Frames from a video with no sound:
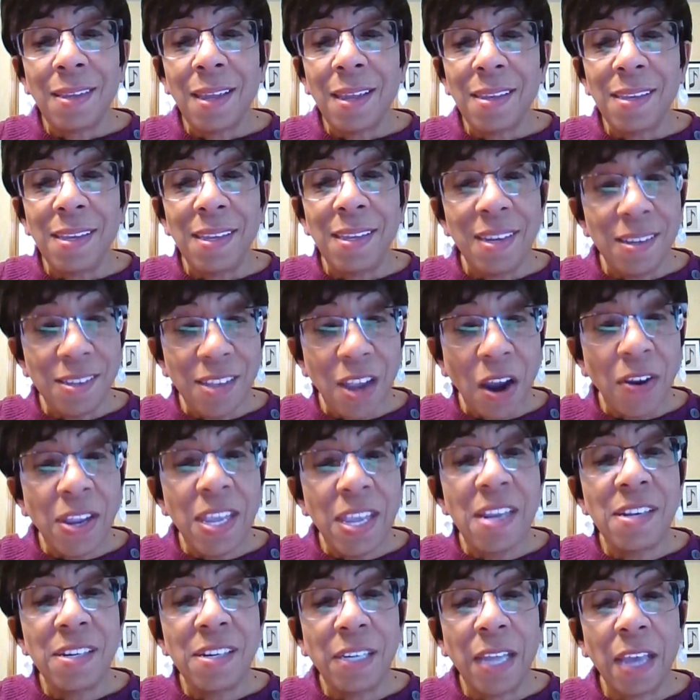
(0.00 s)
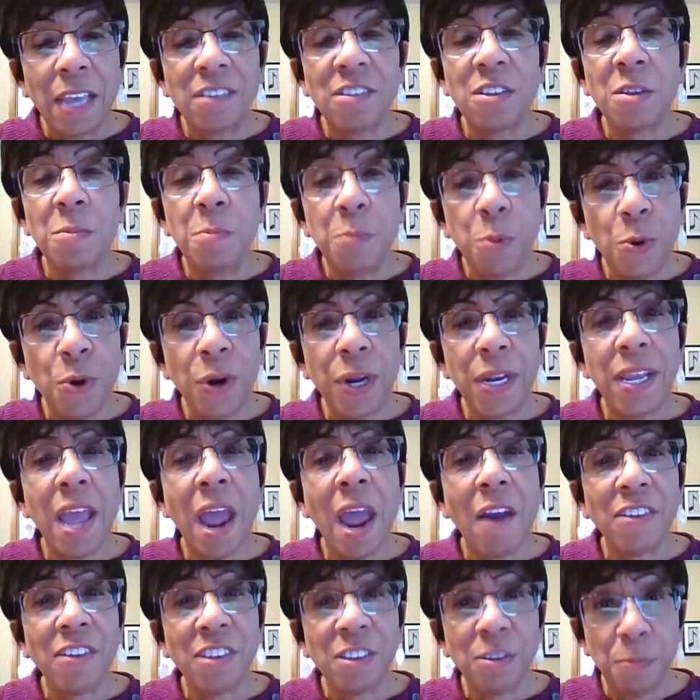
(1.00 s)
It is our intellect supporting
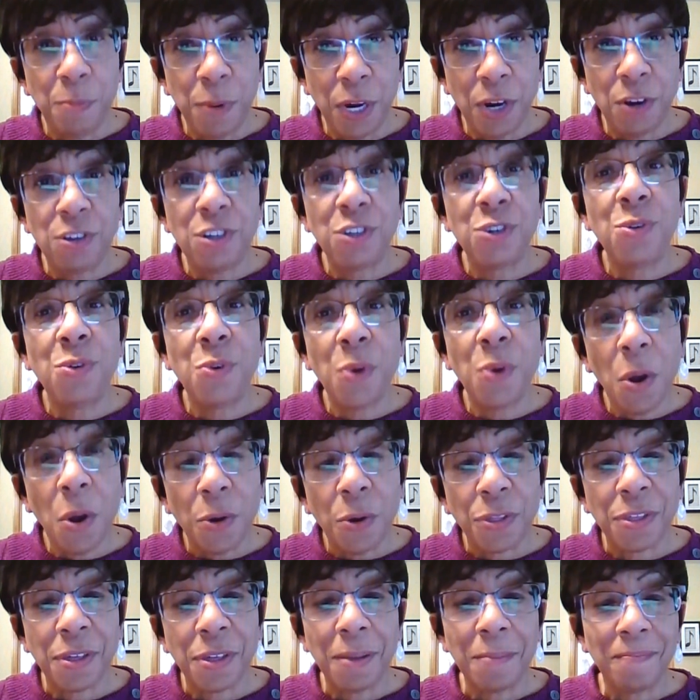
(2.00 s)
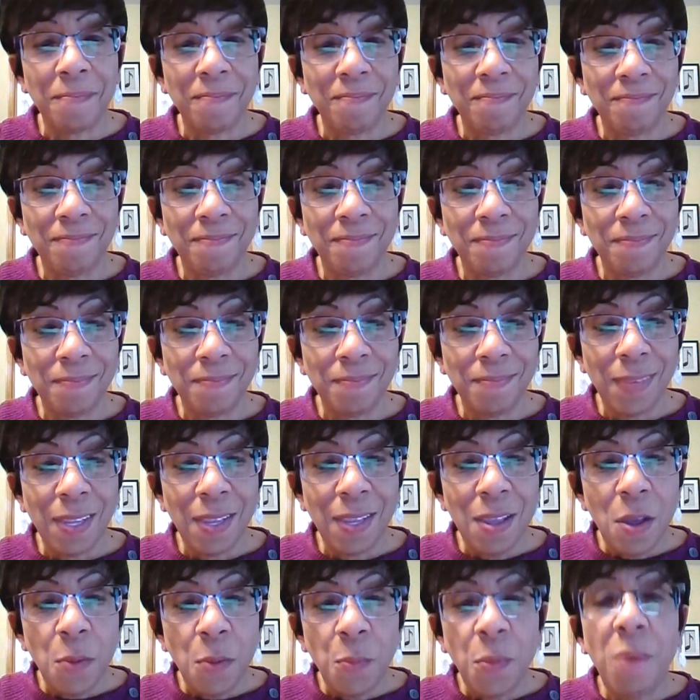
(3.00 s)
our spiritual growth.
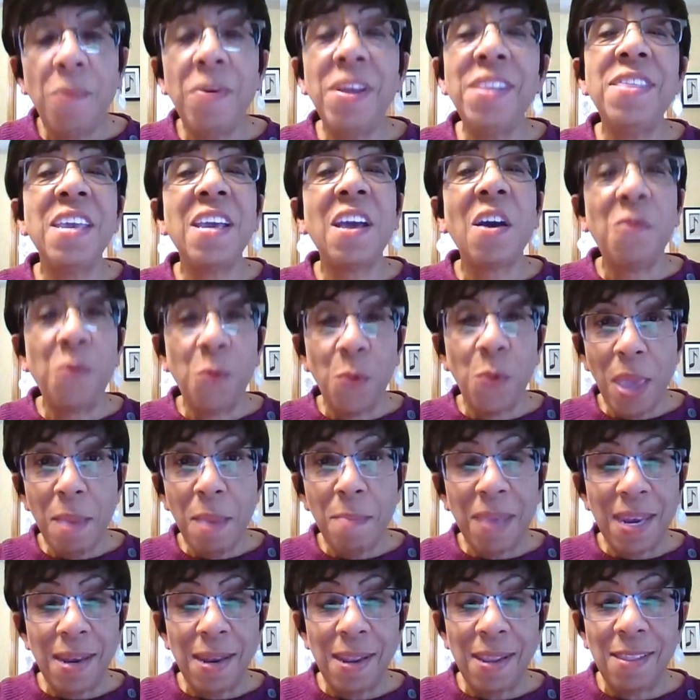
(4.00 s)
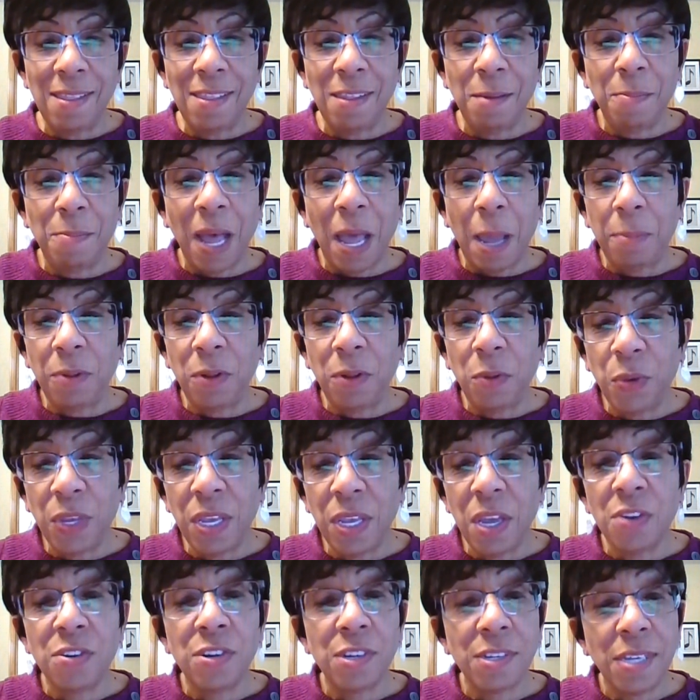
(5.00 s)
When we think of women in the Bible, we
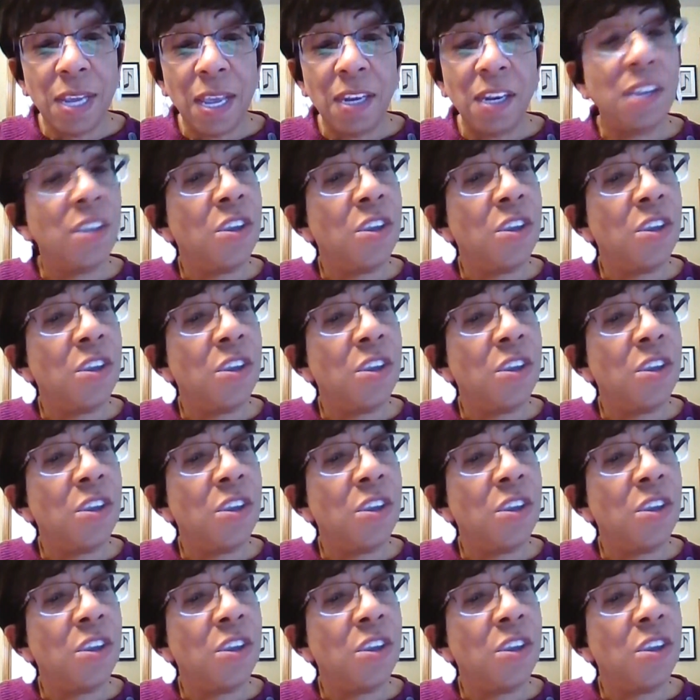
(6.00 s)
understand in